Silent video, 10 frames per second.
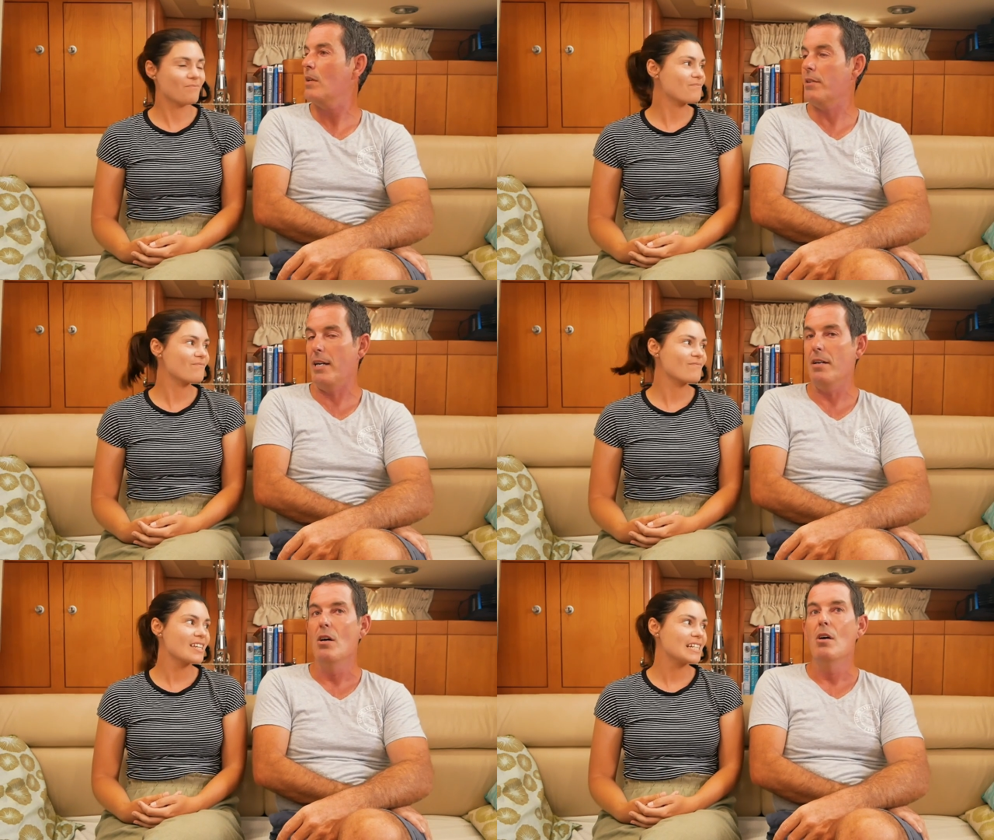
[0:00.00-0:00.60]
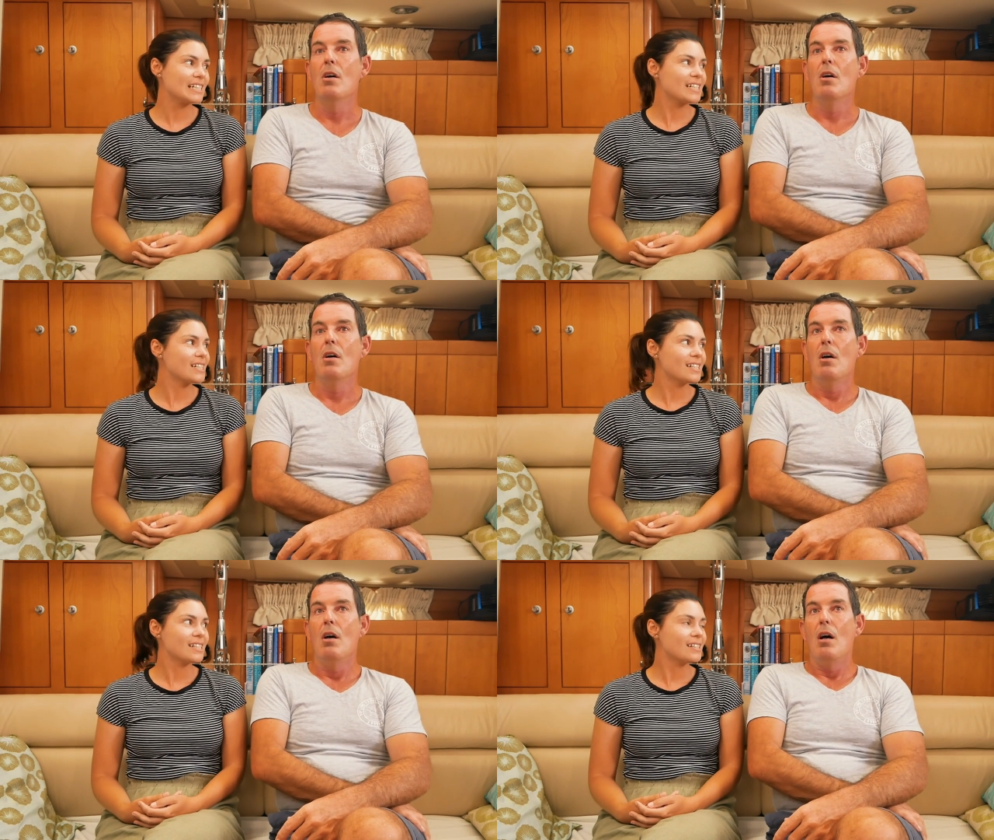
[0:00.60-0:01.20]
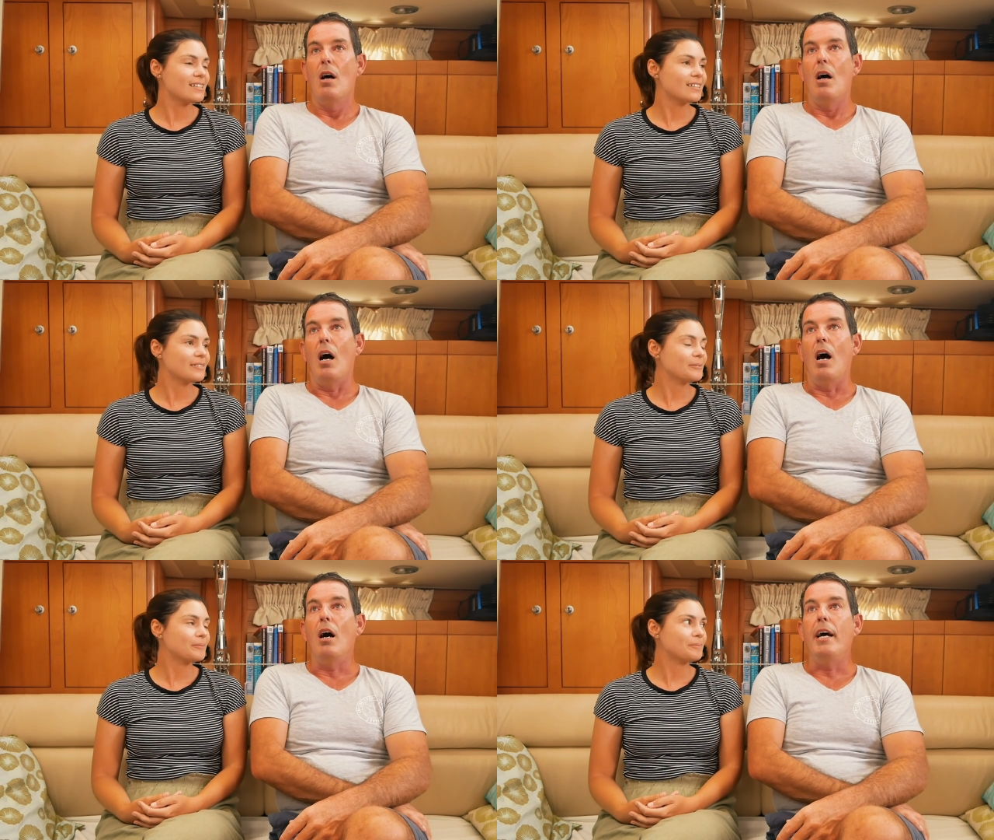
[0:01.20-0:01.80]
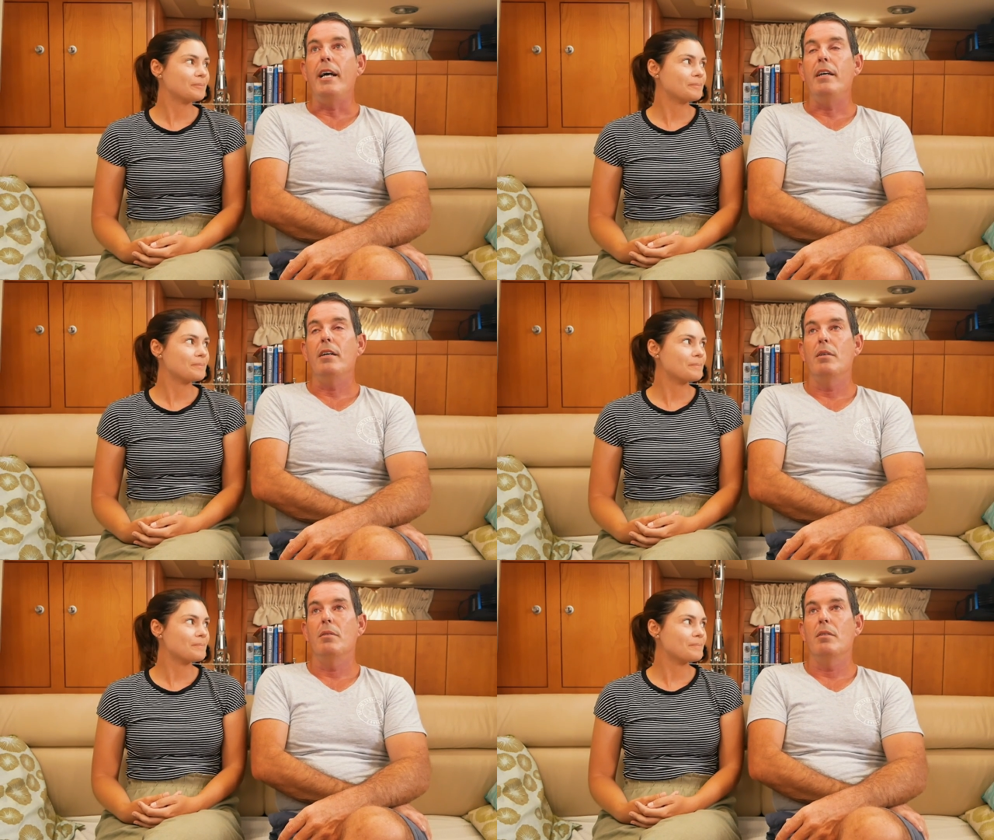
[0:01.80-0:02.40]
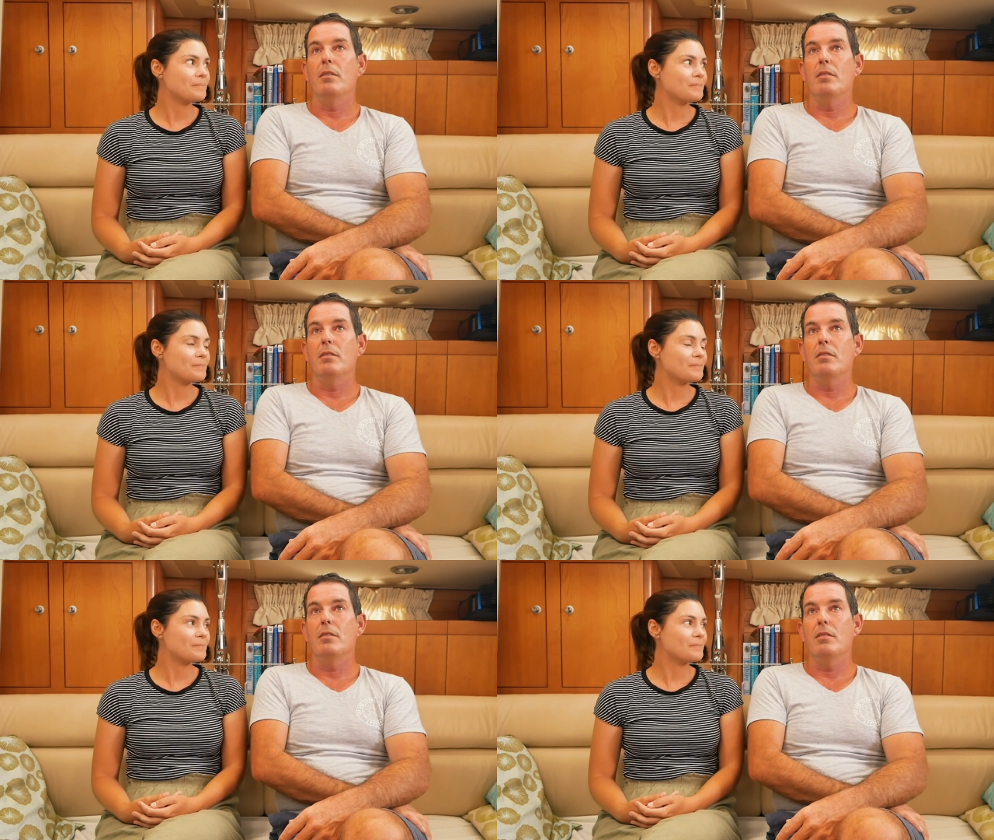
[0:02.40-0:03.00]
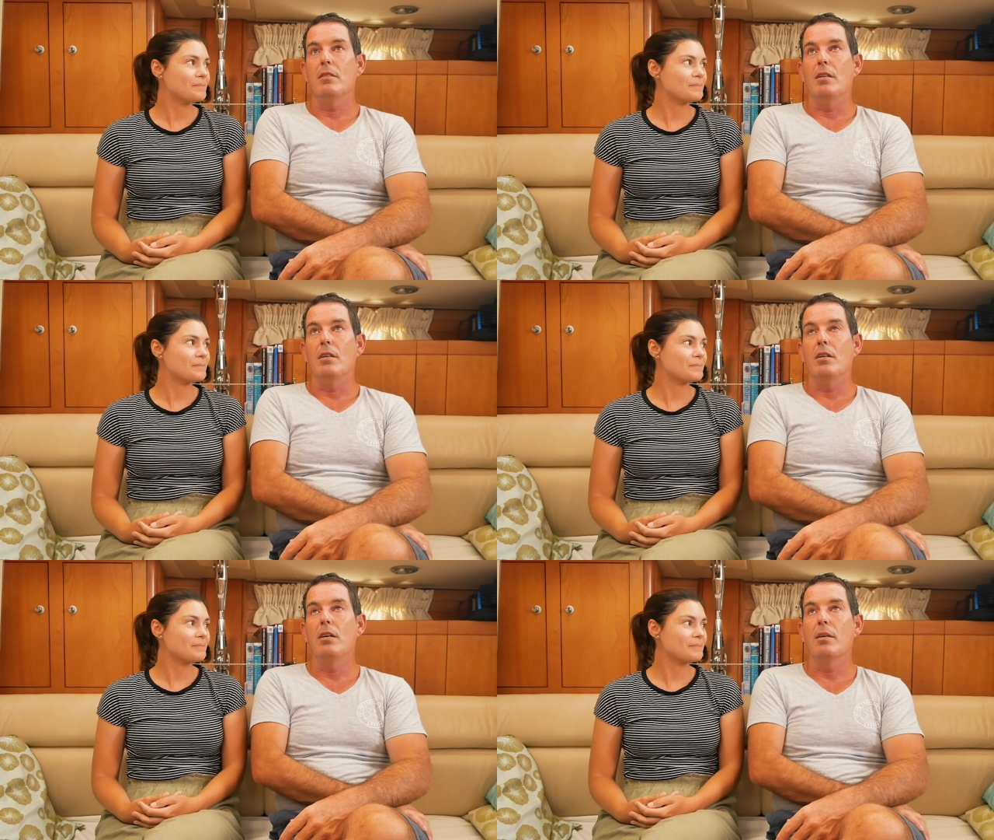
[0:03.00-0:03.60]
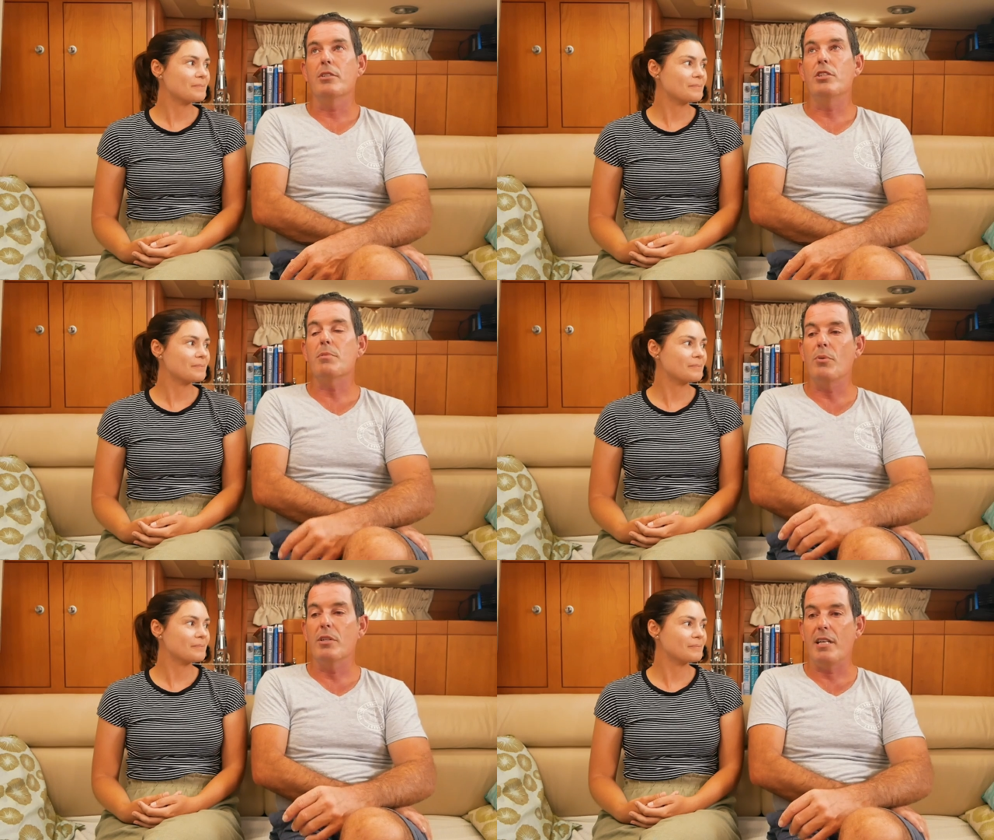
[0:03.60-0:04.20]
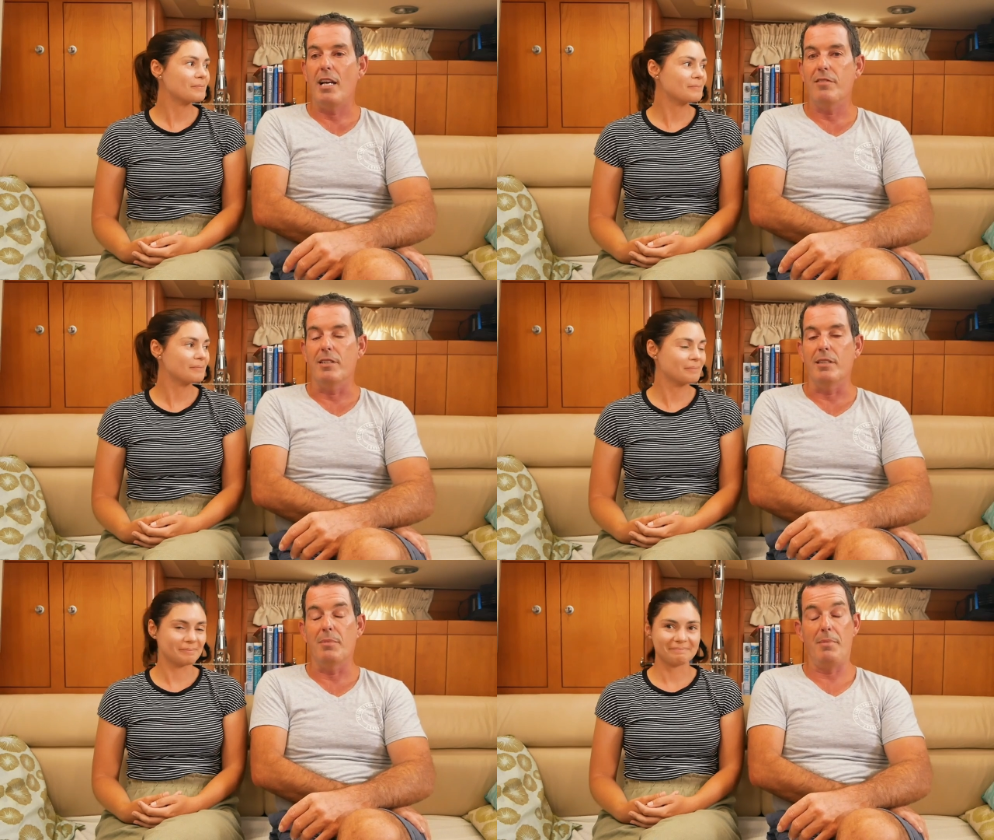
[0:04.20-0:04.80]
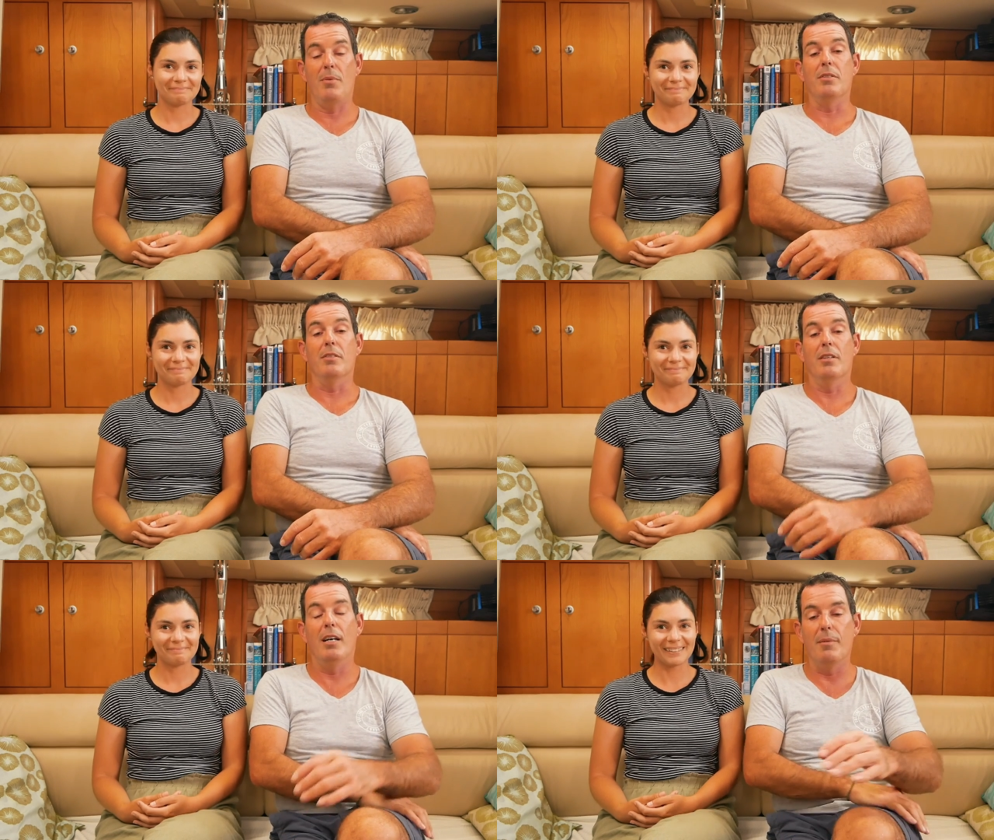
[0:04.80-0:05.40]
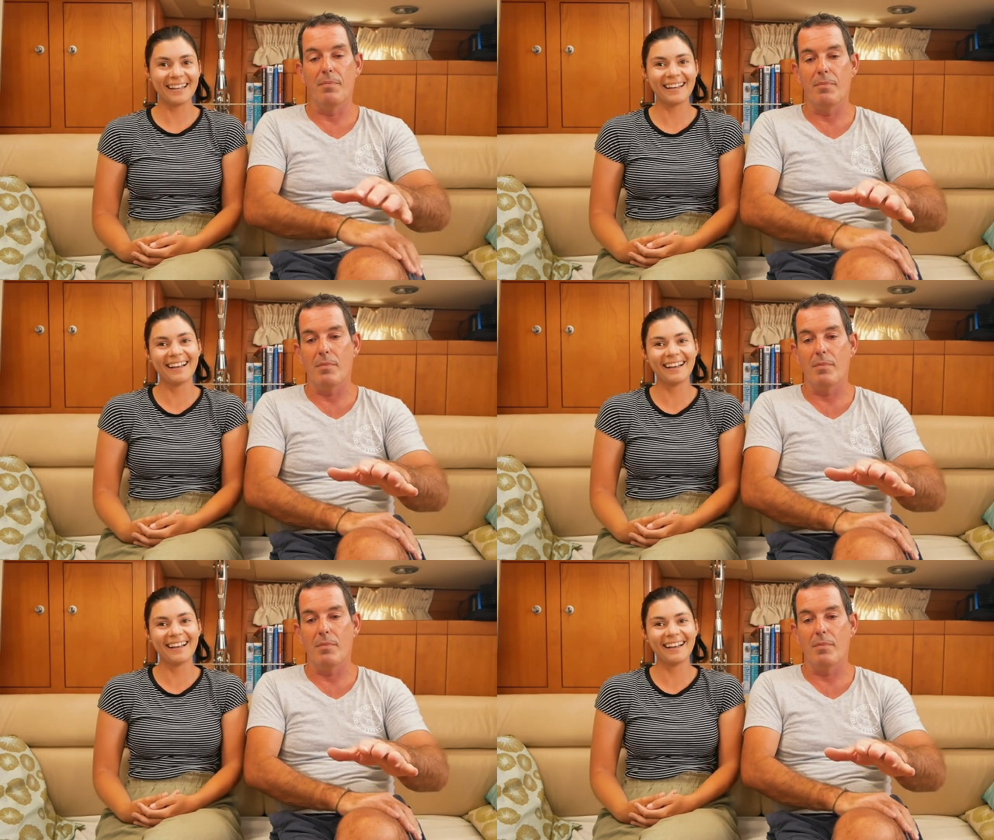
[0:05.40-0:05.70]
Speaker 1: Okay. I... I'm going to choose my words carefully, maybe I won't. Um,